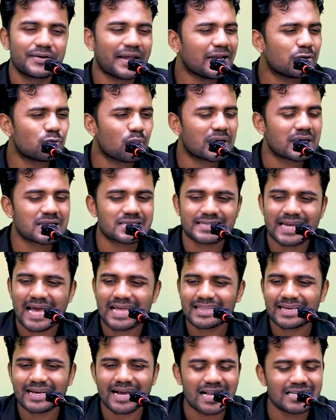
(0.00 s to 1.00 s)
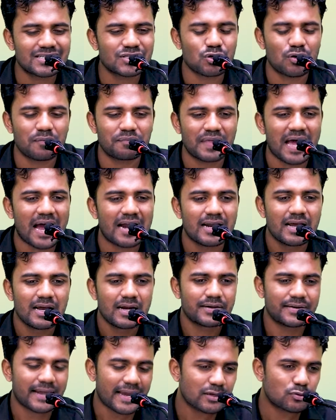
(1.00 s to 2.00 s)
Try to understand the culture of that.
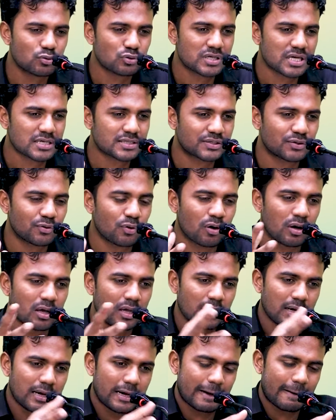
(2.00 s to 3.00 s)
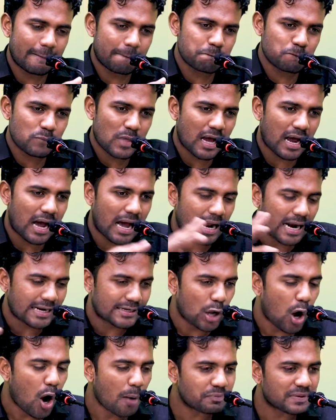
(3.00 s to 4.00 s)
Try to just, you know,
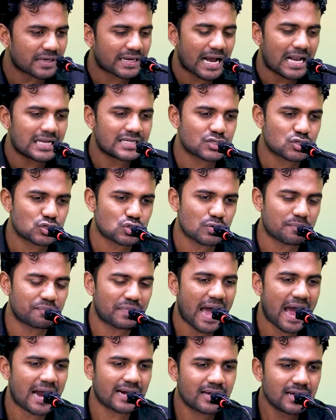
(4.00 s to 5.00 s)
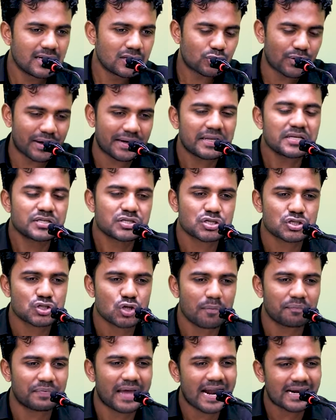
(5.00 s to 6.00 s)
adopt the cultures of that, traditions
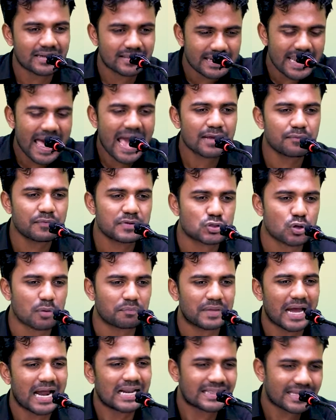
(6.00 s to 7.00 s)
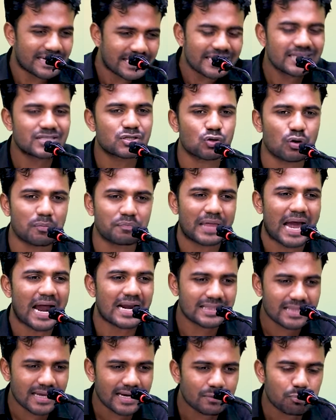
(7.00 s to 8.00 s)
of that, the language of that, the region of
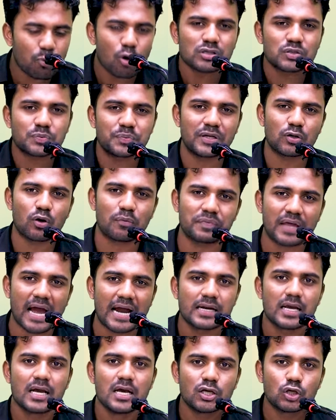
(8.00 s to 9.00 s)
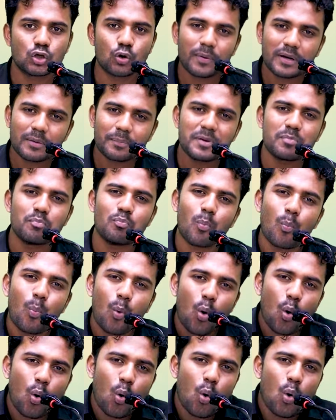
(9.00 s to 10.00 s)
that, the atmosphere of that. You will be
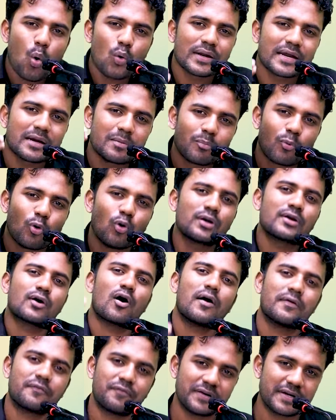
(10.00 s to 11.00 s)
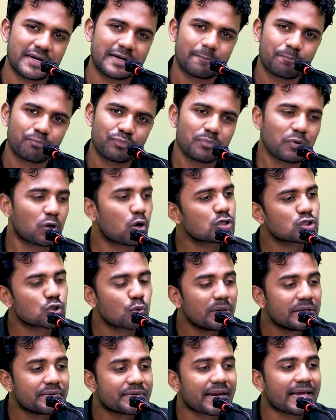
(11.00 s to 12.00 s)
more and more confident because
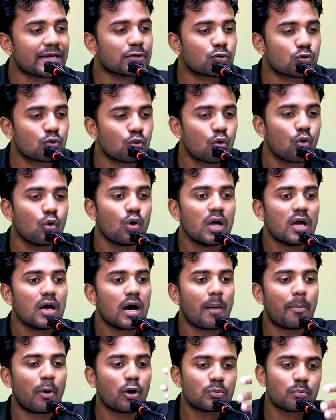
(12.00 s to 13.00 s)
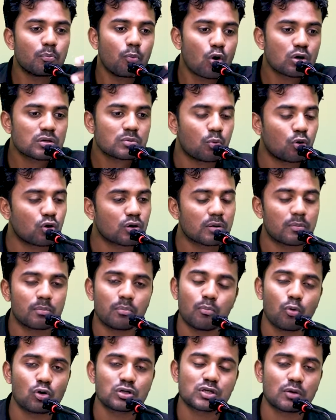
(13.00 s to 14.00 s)
you will try to know about more
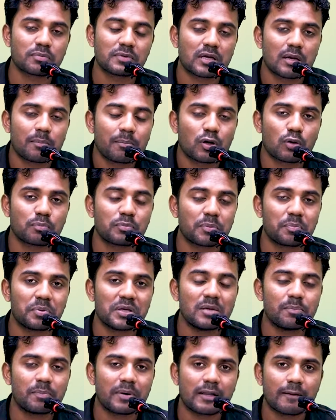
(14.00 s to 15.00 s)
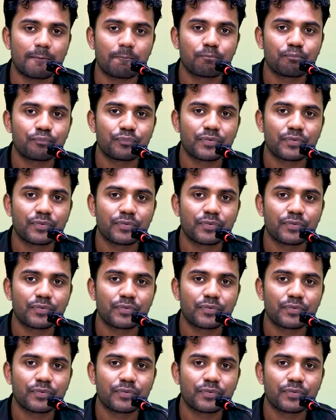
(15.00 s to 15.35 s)
most of the number of the people,